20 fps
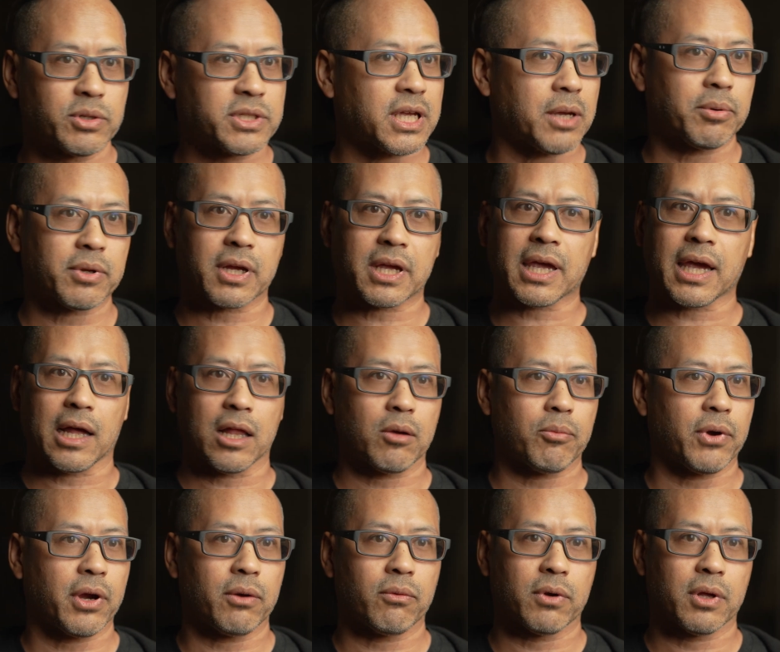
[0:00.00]
was able to
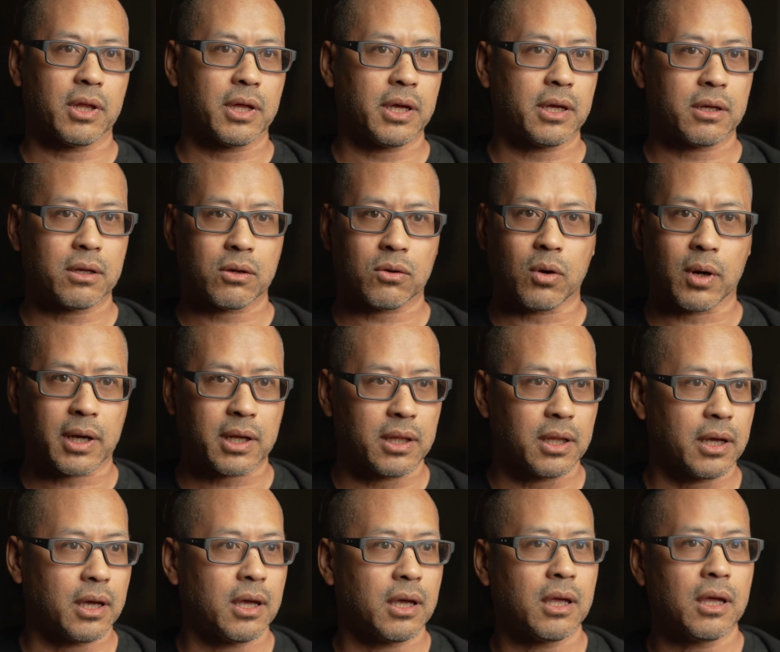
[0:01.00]
calibrate really
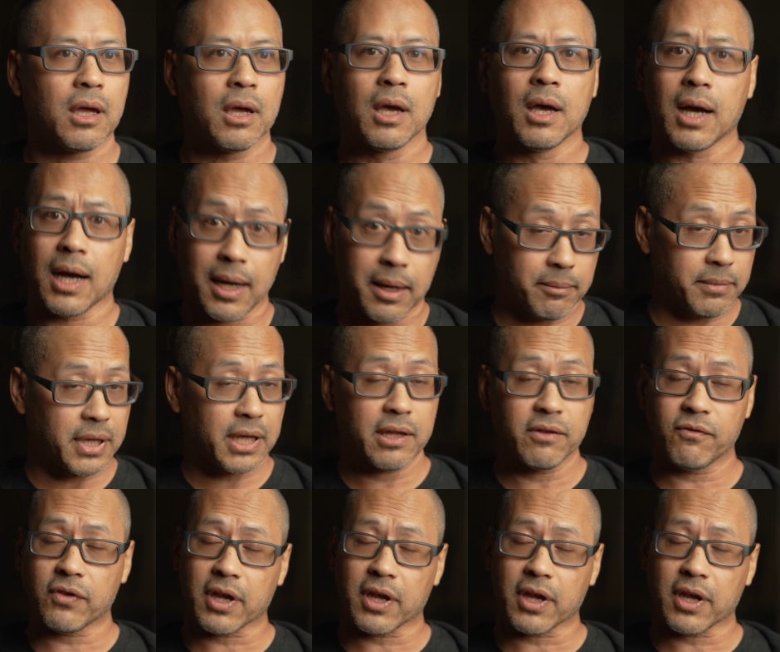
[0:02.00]
quickly um, in